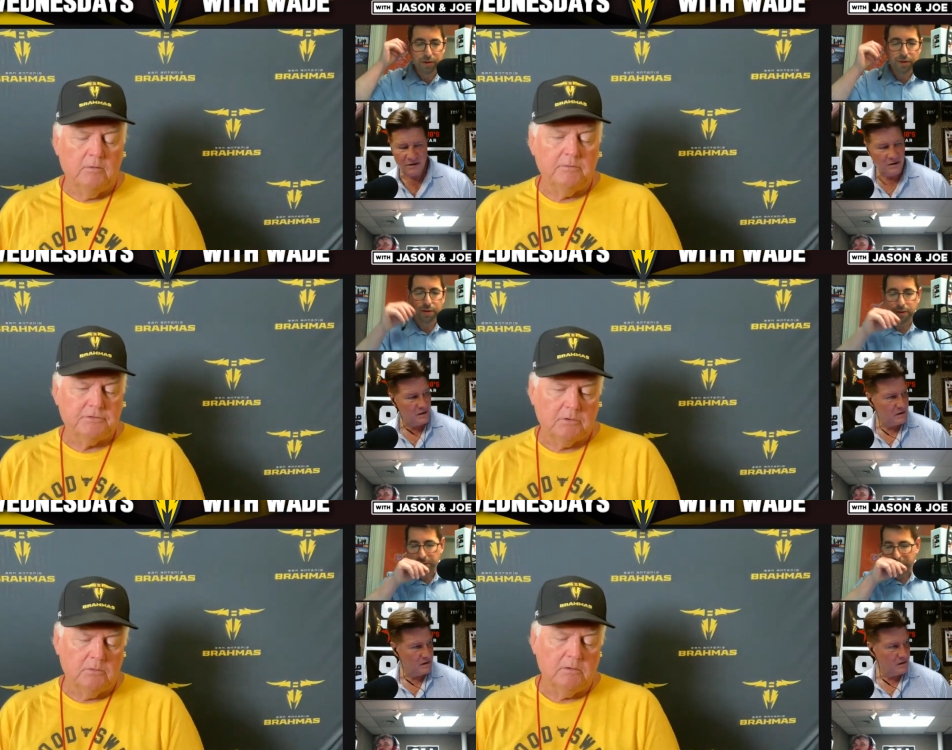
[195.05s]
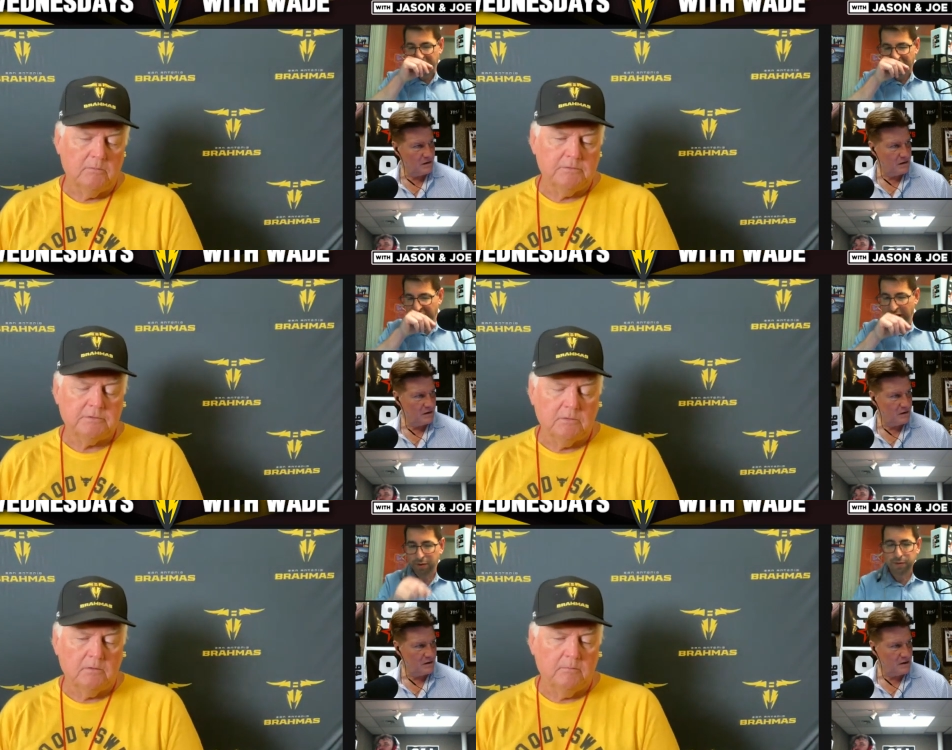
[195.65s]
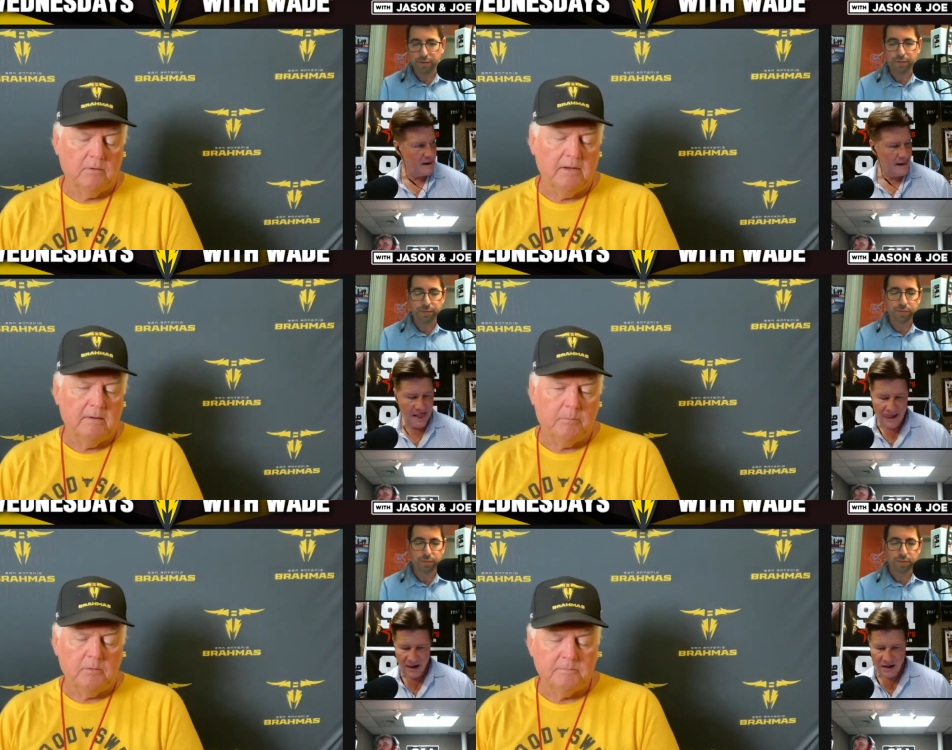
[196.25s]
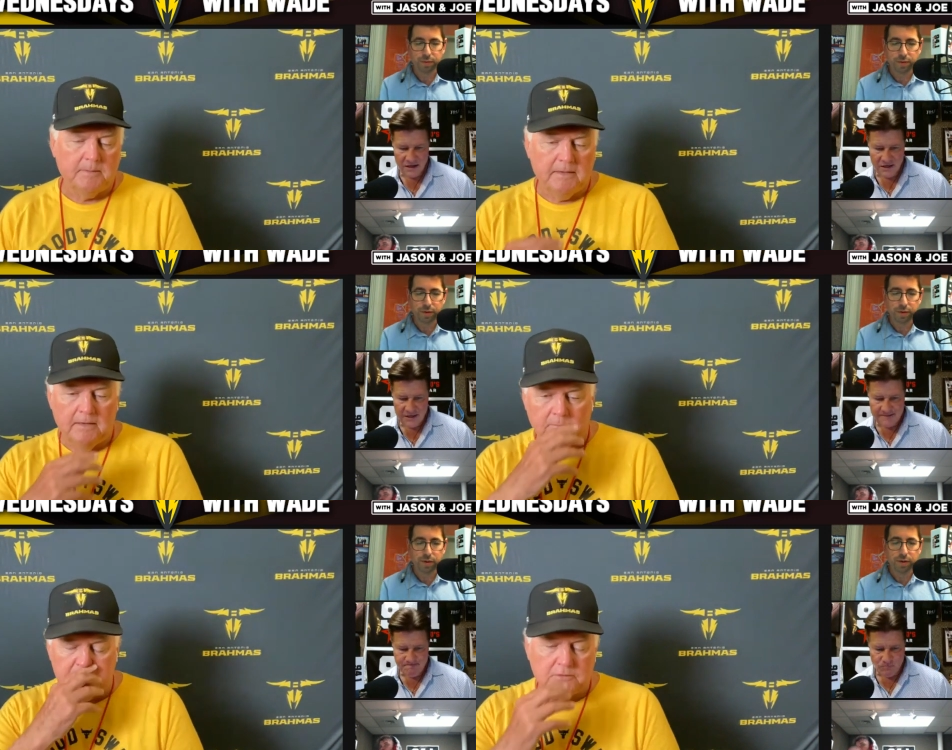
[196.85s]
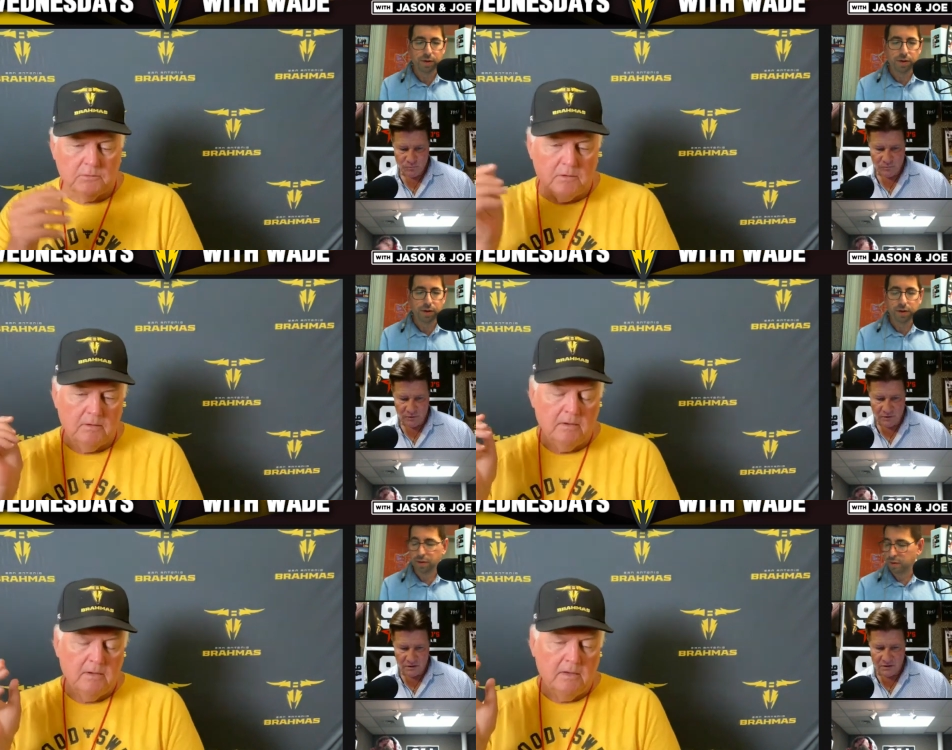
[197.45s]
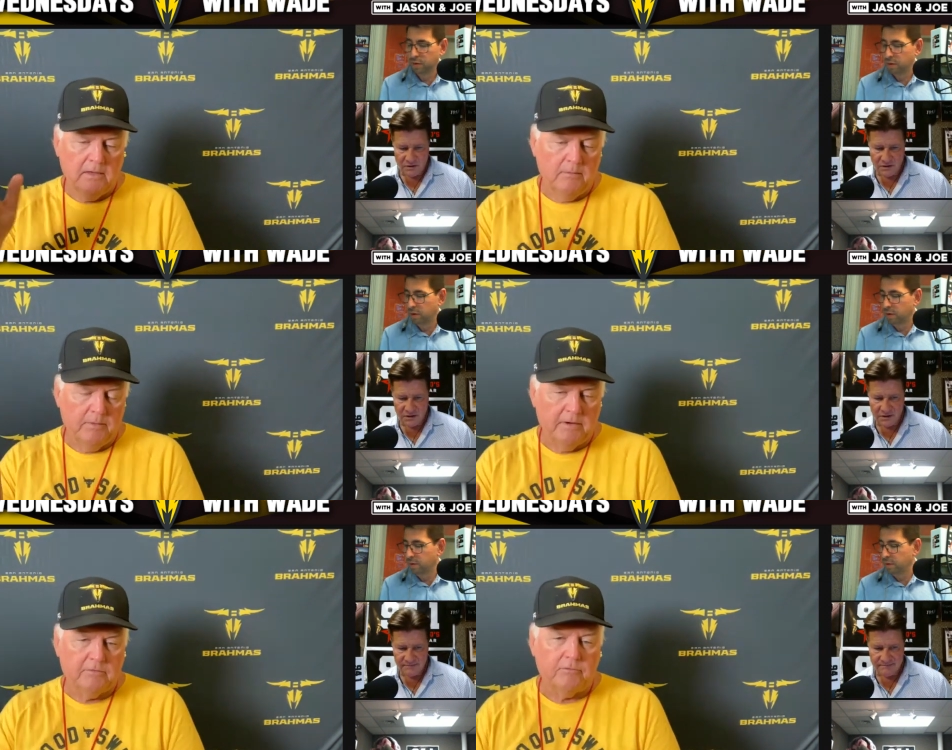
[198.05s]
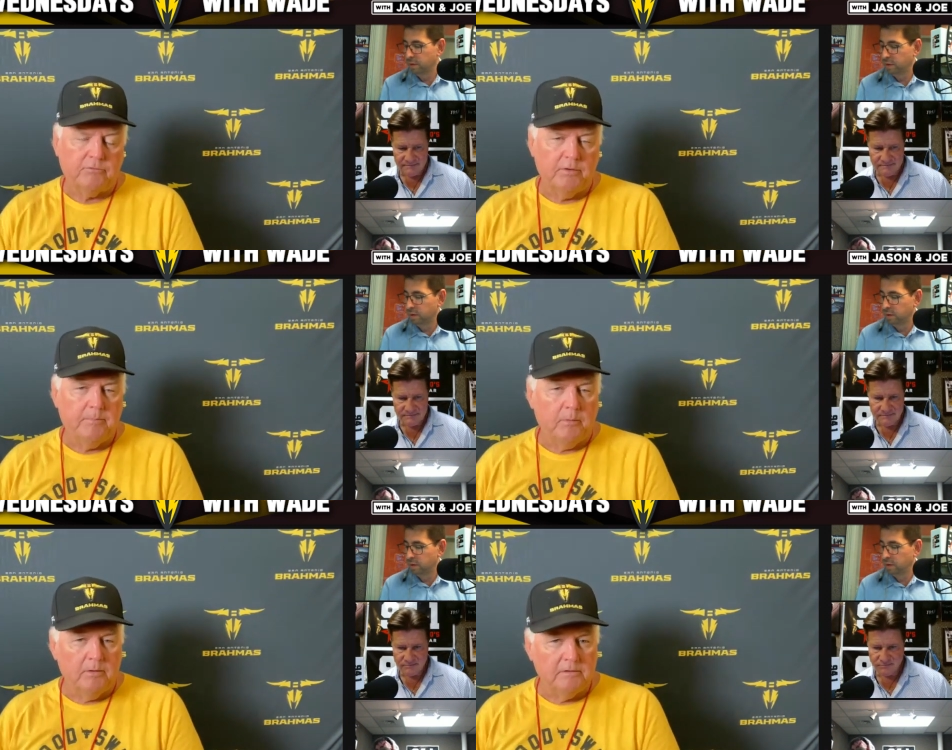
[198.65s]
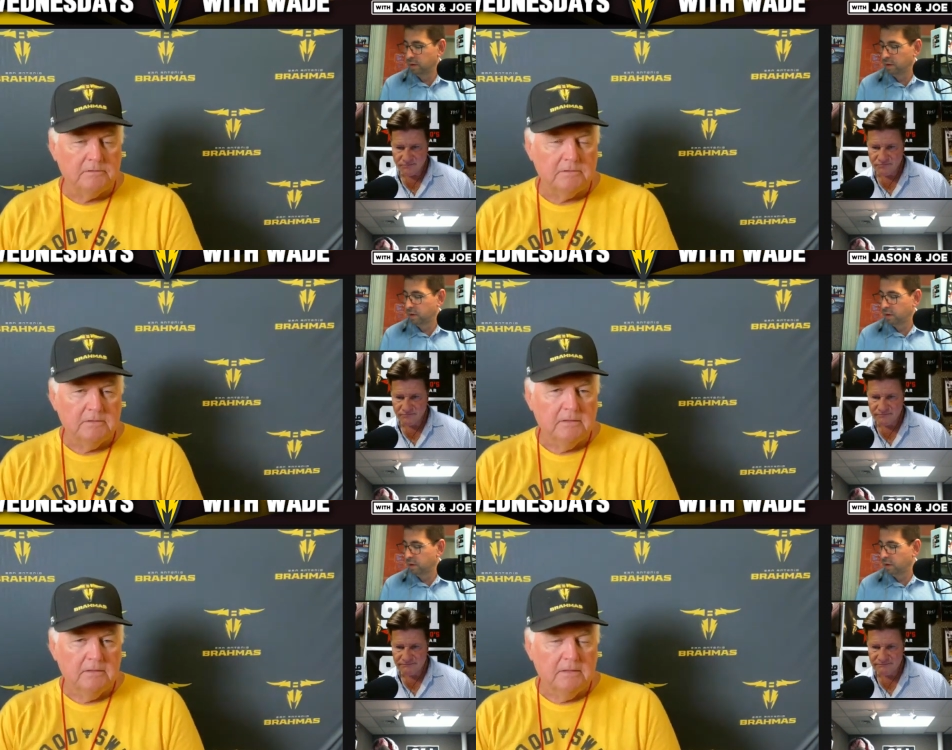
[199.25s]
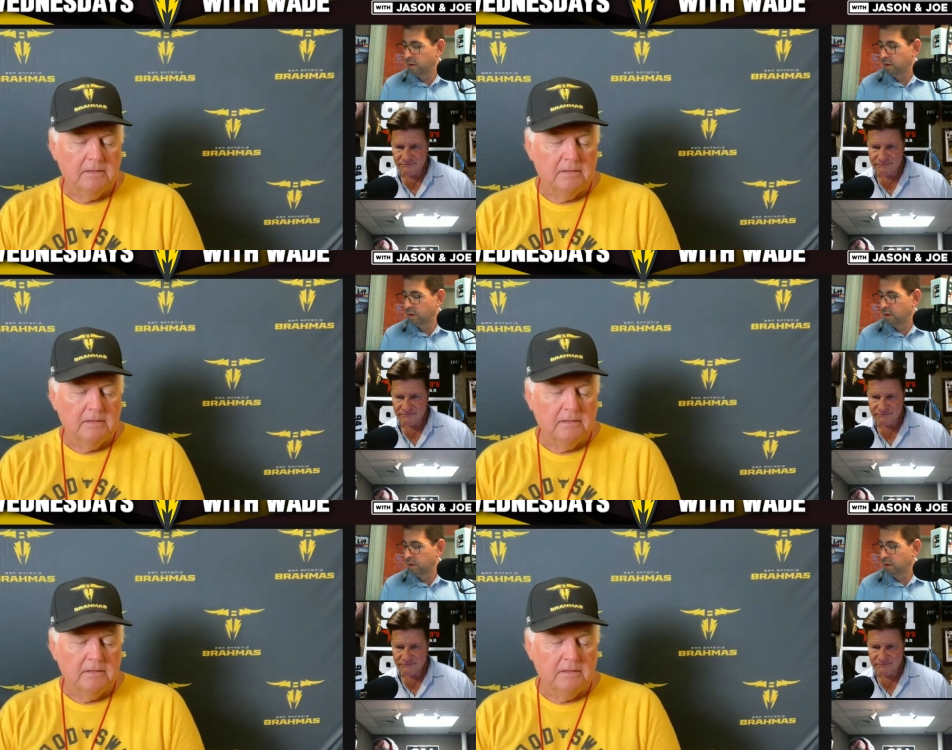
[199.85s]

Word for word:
Speaker 1: you know, we scored, we scored, we're nine points behind, we score, and then we get the three points